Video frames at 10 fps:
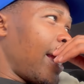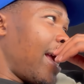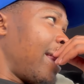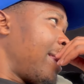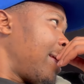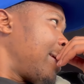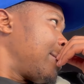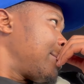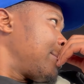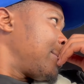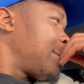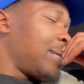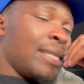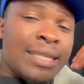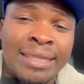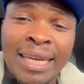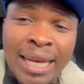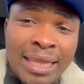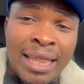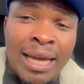And then the
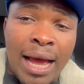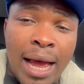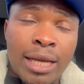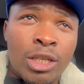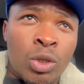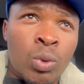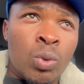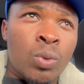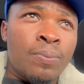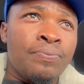second thing I do,